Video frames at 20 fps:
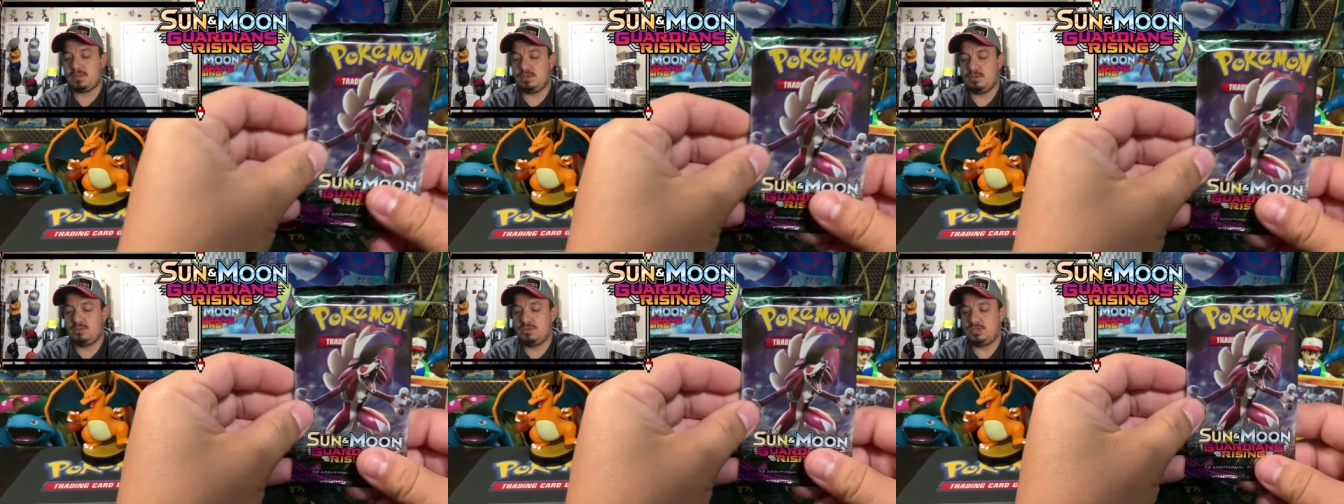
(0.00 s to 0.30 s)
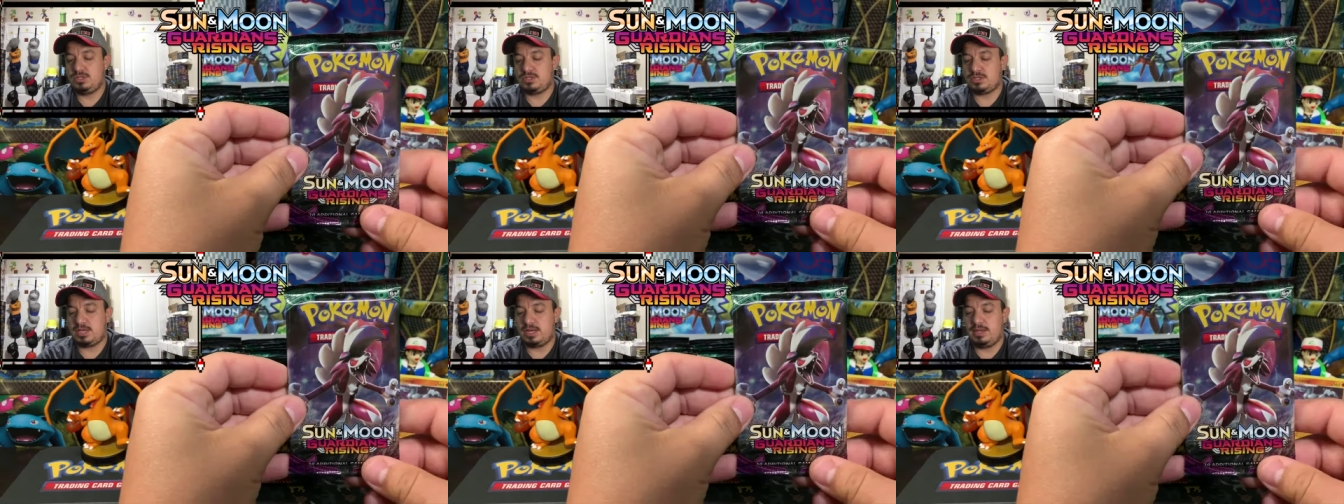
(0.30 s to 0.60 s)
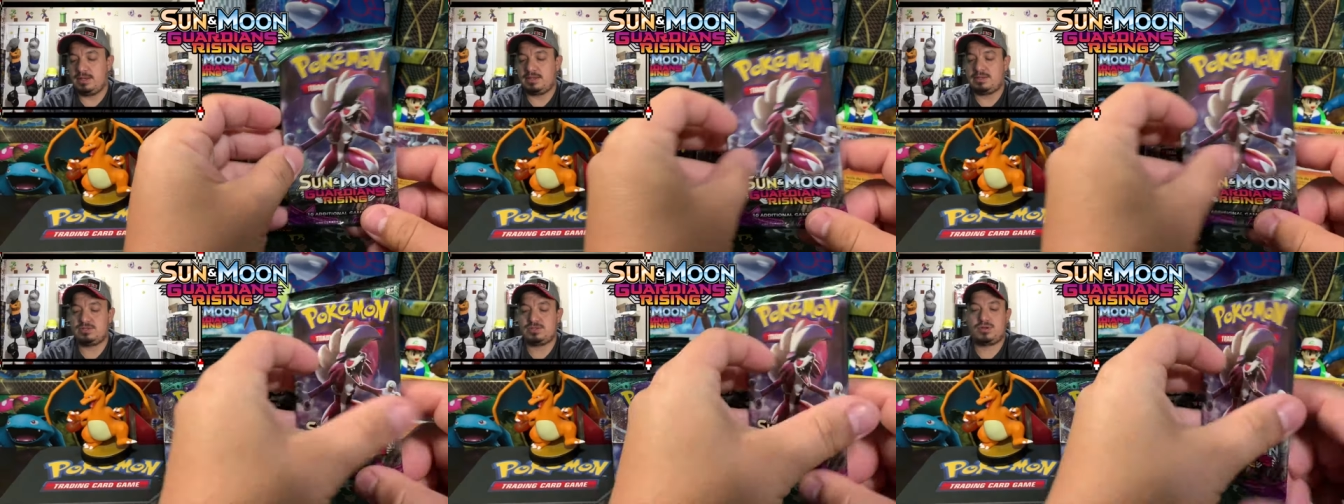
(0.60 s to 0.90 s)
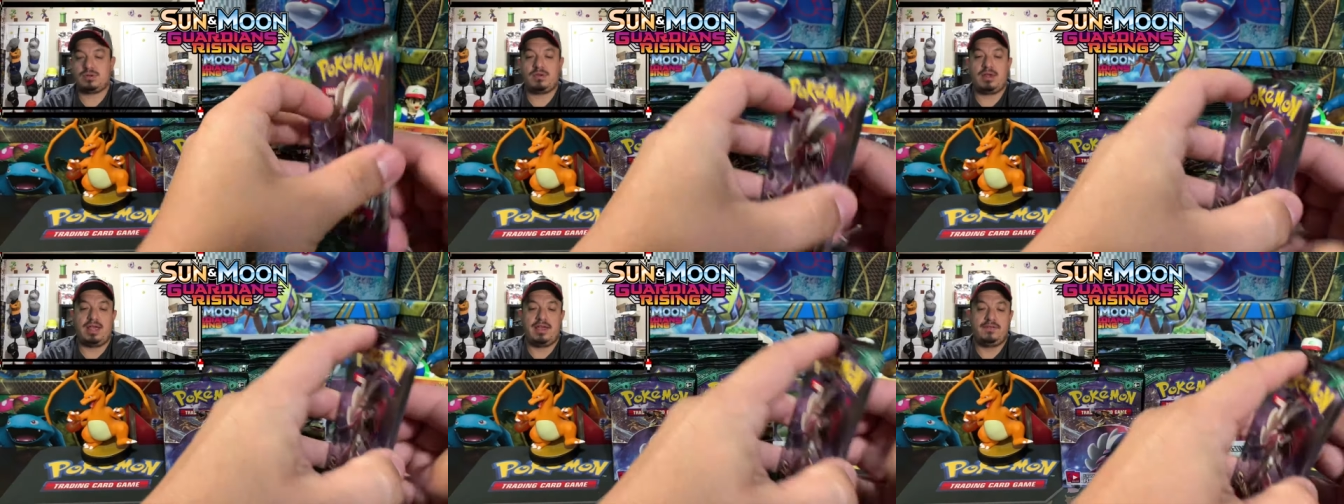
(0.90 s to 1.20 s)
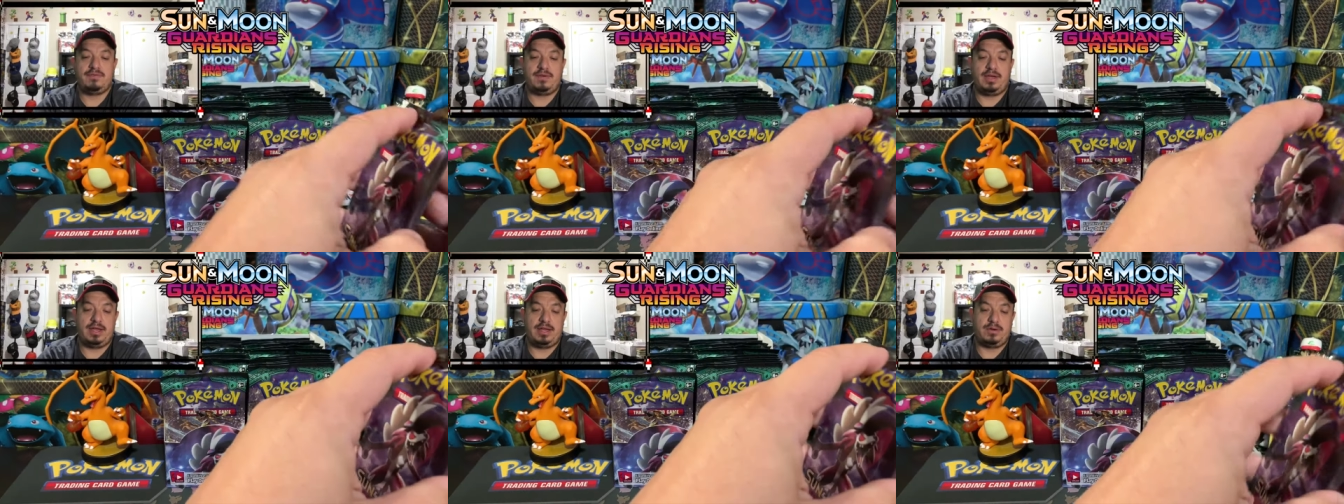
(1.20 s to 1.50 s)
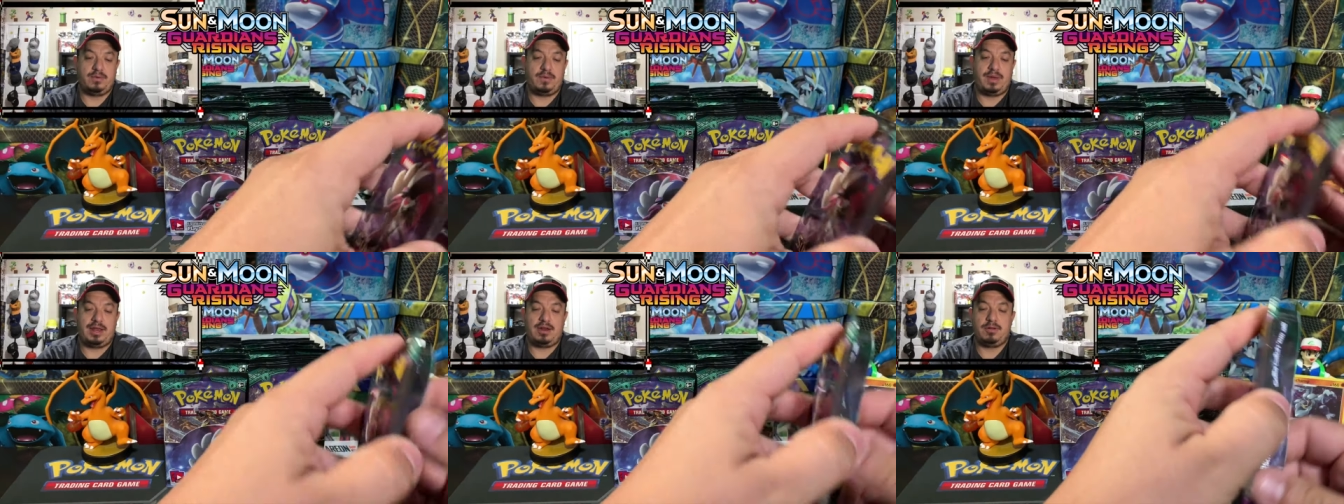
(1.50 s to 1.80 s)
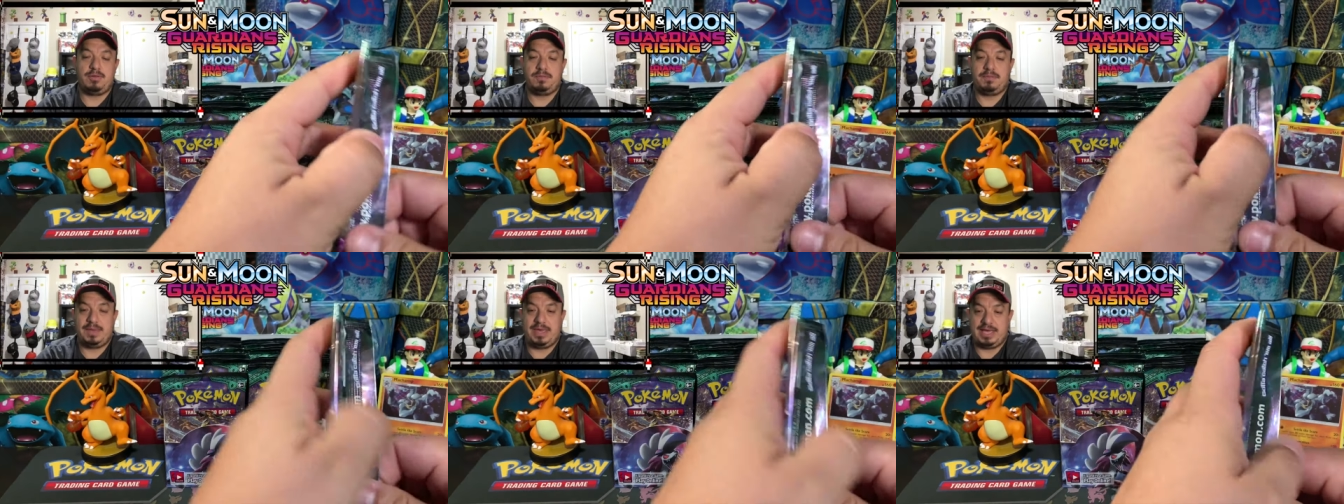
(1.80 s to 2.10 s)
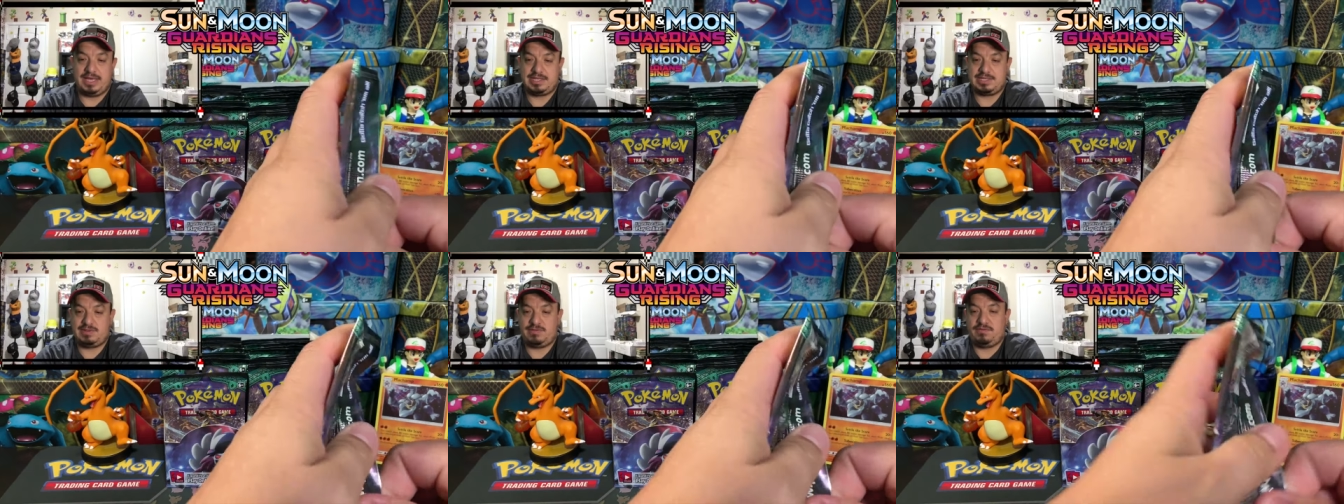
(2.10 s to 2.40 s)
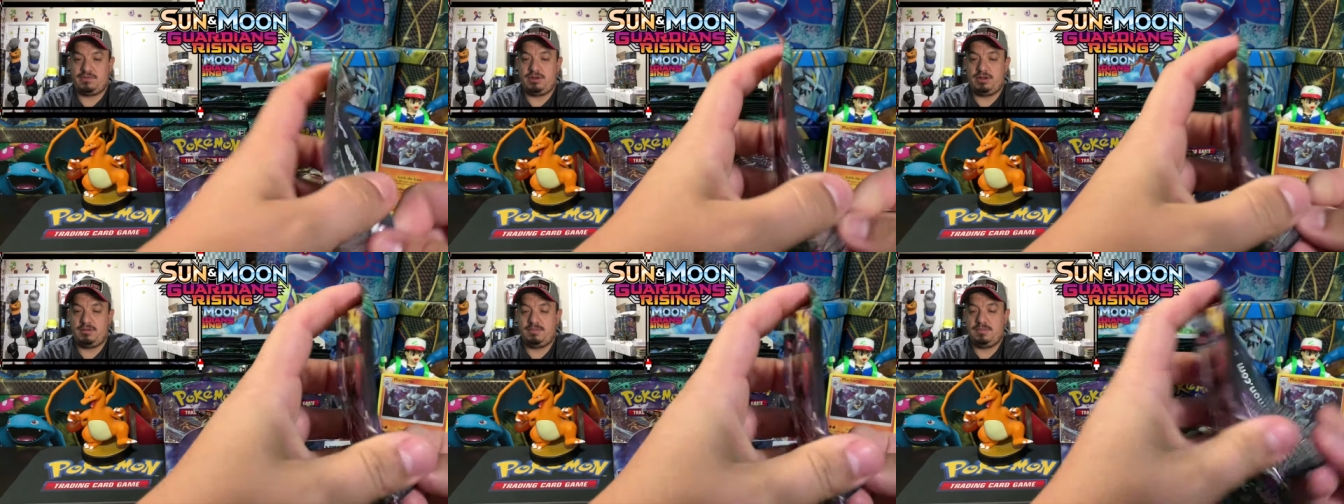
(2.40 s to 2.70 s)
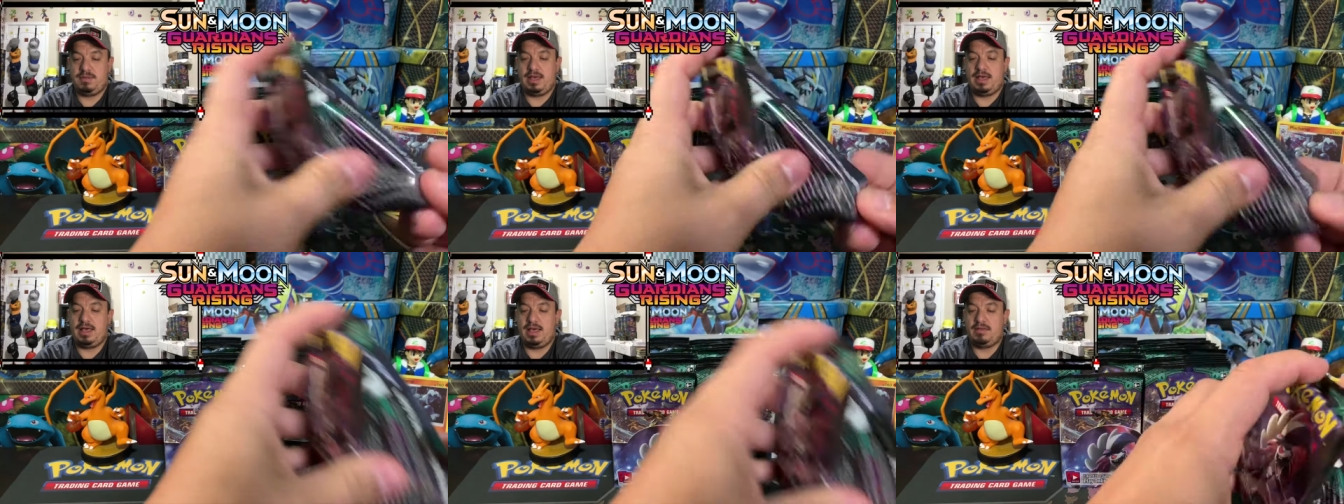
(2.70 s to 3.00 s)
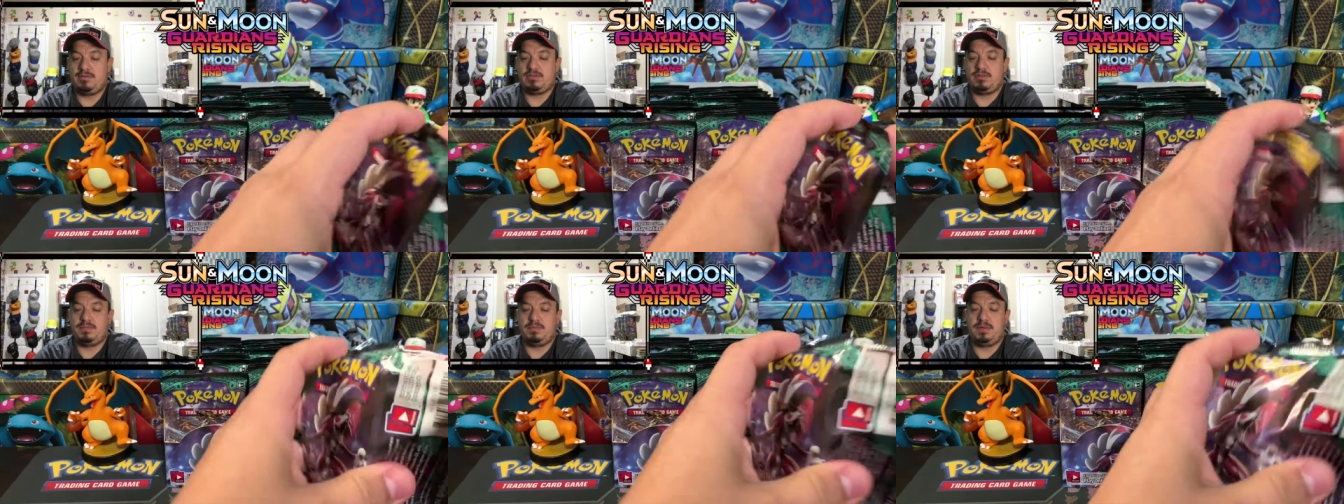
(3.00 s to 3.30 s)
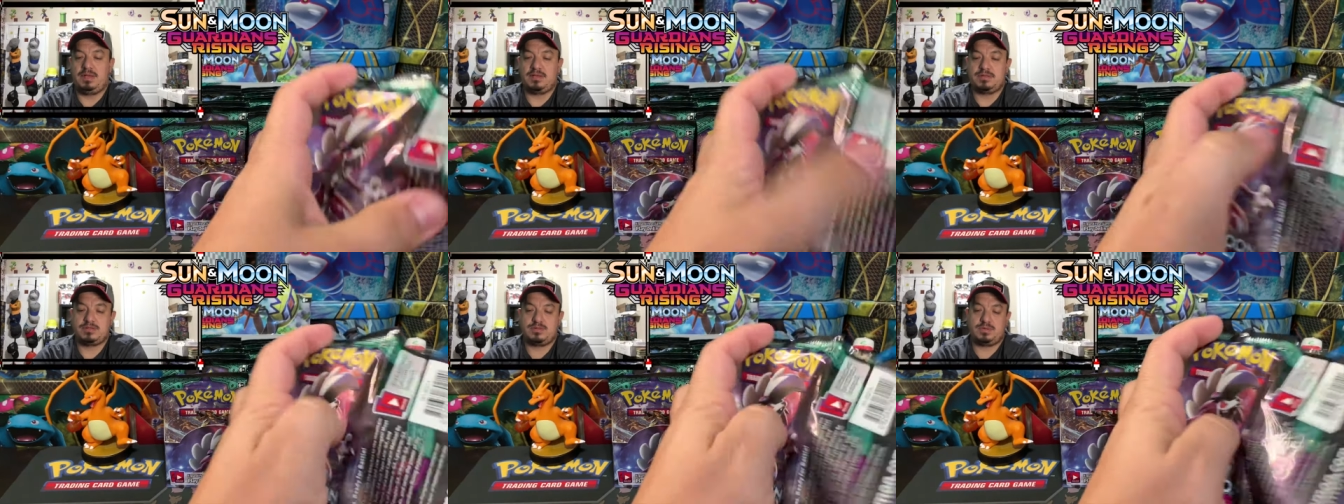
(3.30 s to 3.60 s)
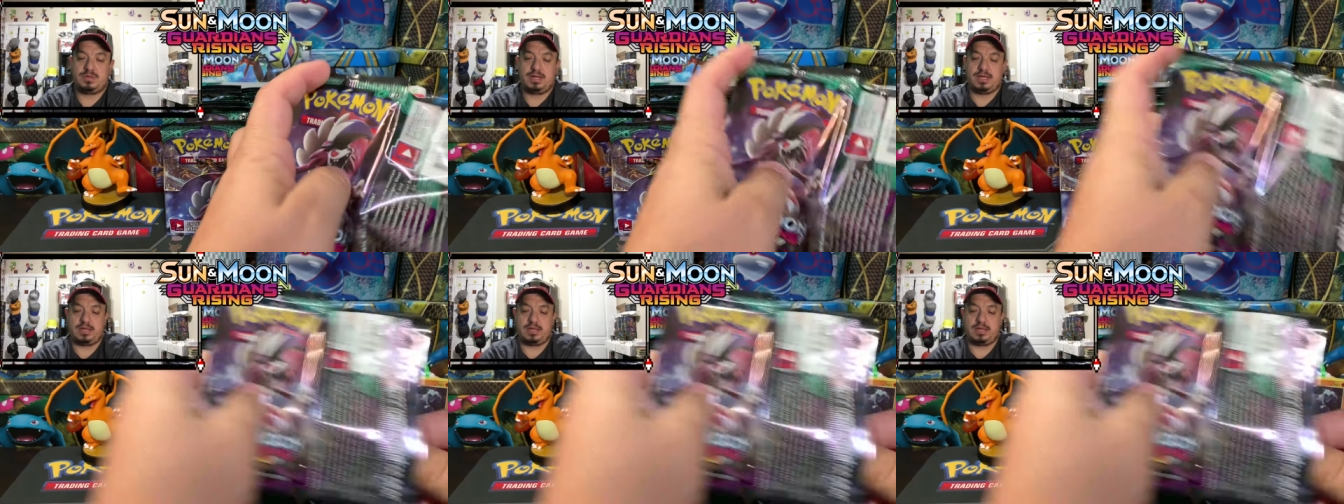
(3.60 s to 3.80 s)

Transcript: We're just gonna grab uh, random packs from out the box. We're